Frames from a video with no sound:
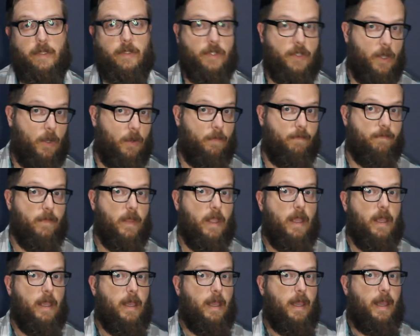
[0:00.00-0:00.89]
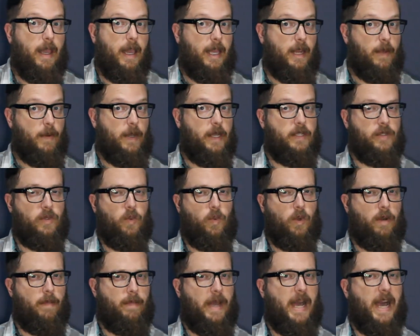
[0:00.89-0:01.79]
So anyways,
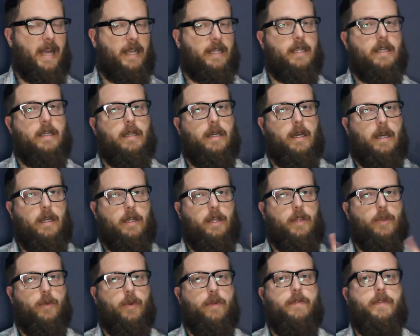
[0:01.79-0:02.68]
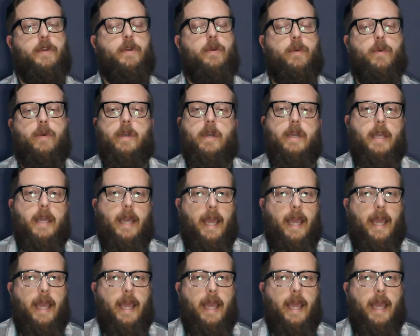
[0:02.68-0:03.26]
we're back. Another review.